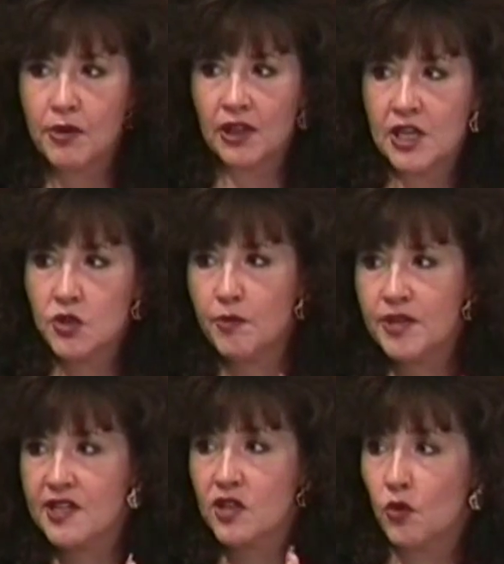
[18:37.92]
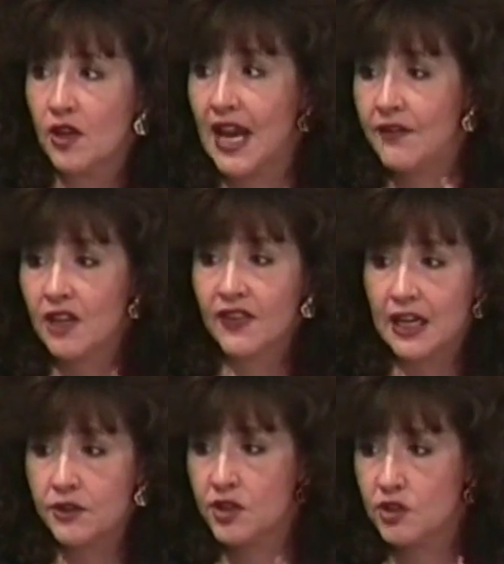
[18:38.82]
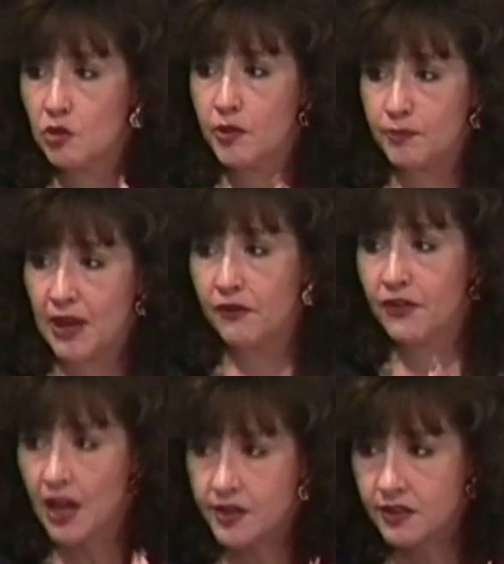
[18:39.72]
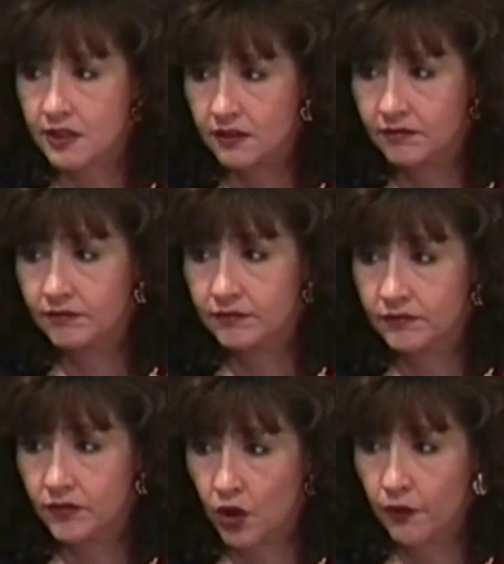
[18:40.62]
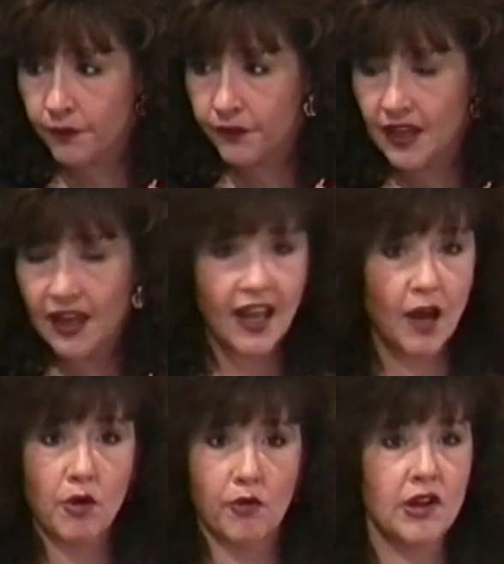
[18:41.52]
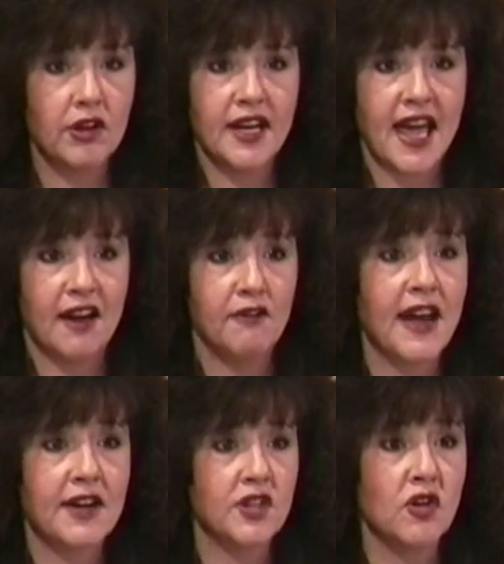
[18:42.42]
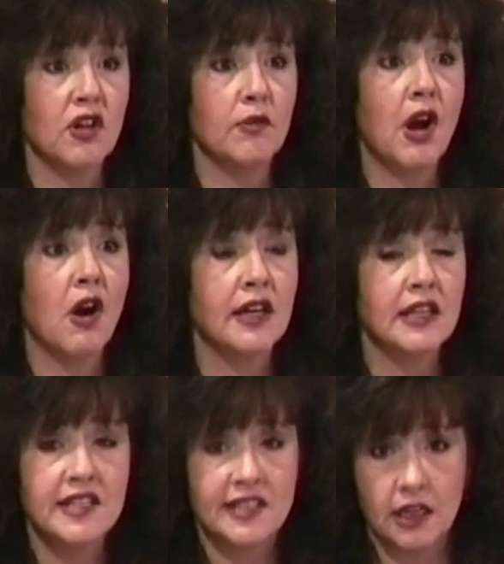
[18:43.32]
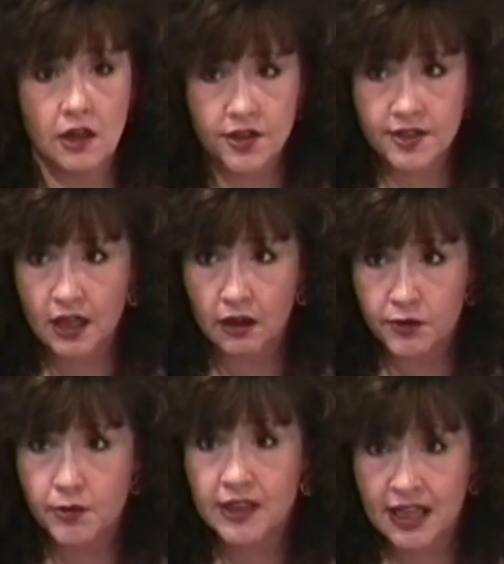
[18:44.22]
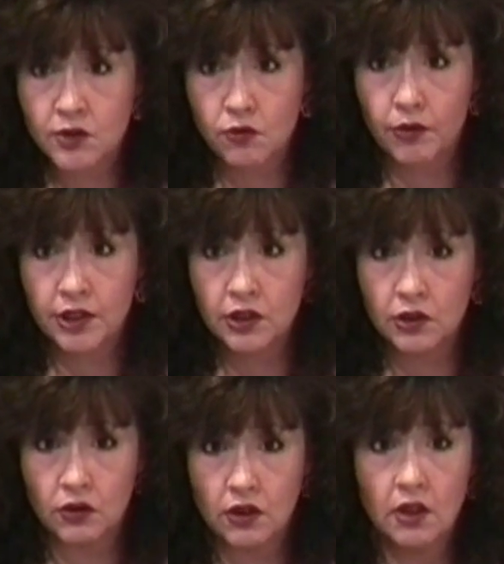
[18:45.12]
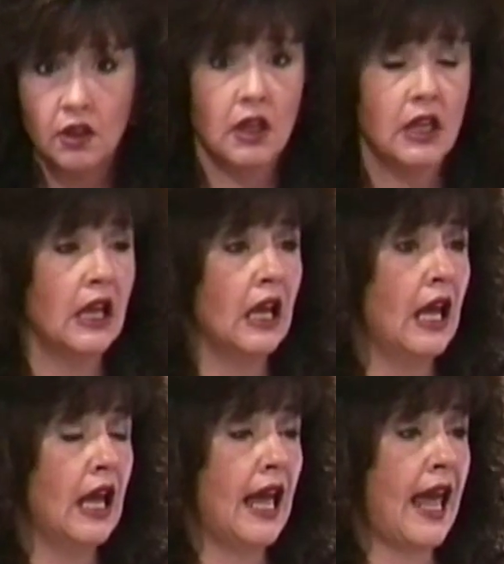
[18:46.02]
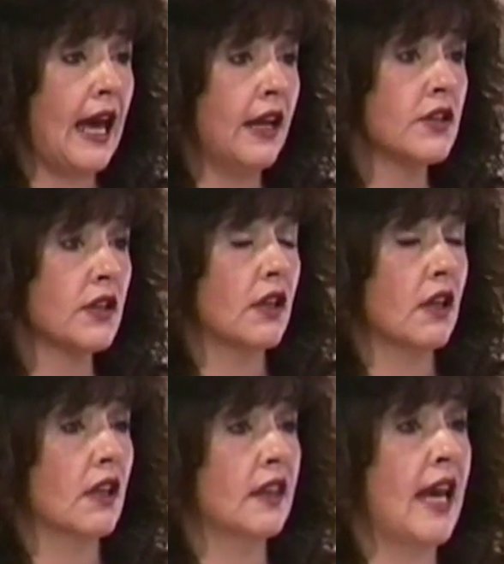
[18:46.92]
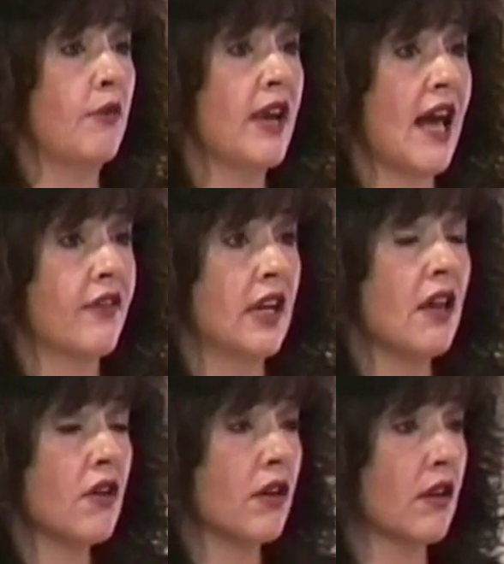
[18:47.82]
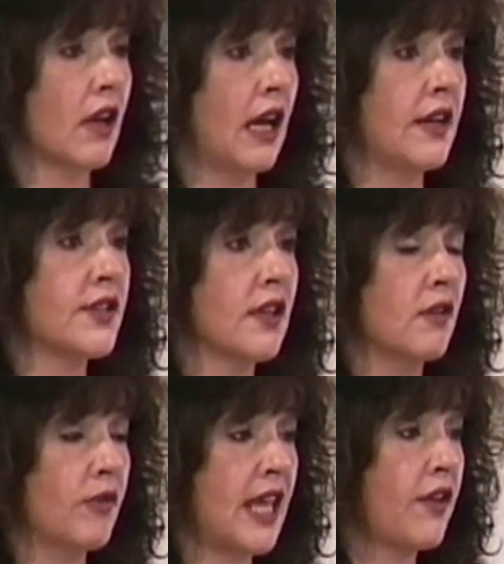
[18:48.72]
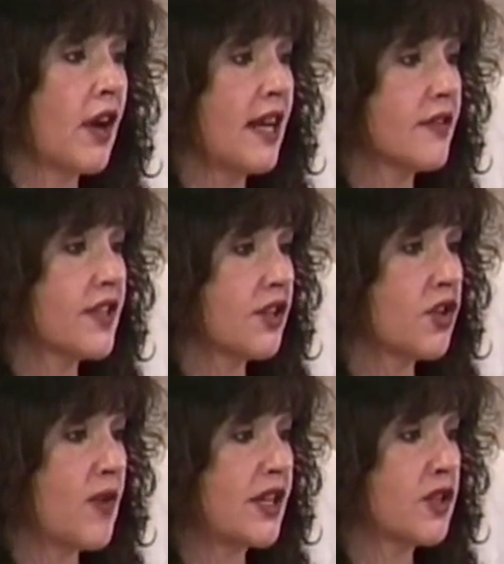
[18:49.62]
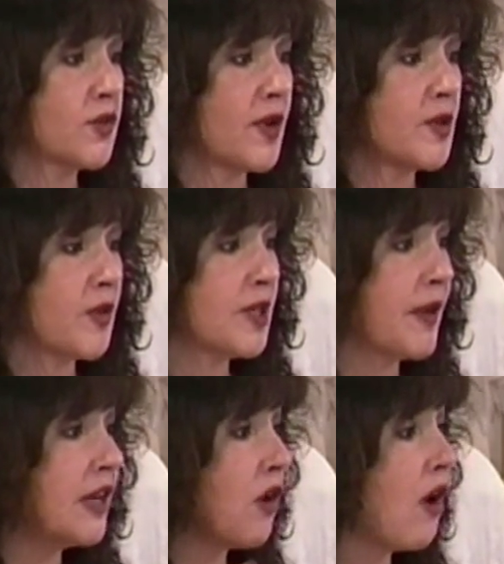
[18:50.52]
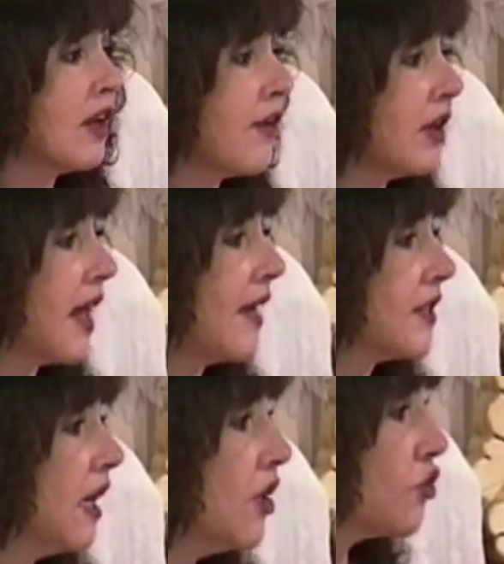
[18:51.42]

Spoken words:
people into a position where they have nothing else to do but benefit us, you know? And we're real good at it. In fact, so good we hardly see it ourselves, but that's what we do. And then we have the other kinds of situations where we spend all of our lives